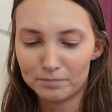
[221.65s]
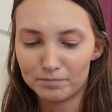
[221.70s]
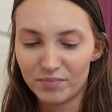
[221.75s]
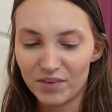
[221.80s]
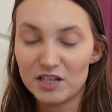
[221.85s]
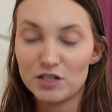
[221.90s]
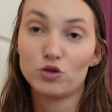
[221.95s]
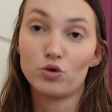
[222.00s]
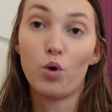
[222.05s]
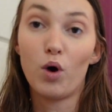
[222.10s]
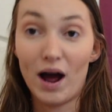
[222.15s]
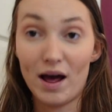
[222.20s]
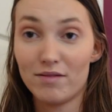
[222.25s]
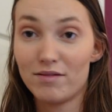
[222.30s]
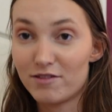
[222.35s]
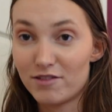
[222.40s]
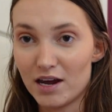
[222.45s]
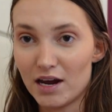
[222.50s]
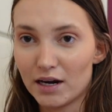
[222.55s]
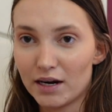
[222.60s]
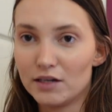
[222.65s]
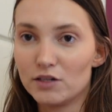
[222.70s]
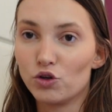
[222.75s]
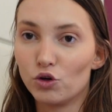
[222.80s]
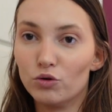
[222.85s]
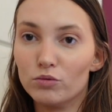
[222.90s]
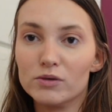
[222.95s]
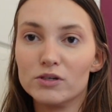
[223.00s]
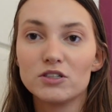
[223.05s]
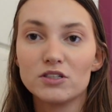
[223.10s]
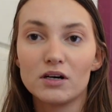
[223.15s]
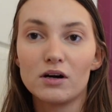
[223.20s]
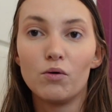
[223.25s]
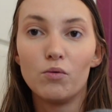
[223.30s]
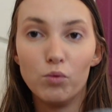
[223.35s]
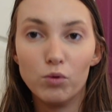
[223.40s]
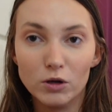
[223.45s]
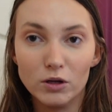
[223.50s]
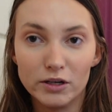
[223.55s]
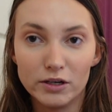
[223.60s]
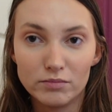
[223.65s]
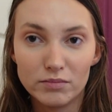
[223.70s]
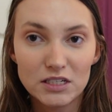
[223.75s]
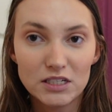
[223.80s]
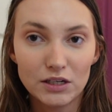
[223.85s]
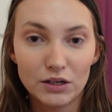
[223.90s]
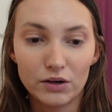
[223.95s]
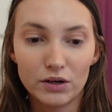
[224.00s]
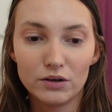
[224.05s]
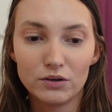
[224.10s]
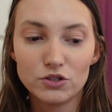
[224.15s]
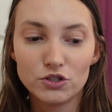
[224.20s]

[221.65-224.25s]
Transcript: is quite thick. It's almost like a woolen material,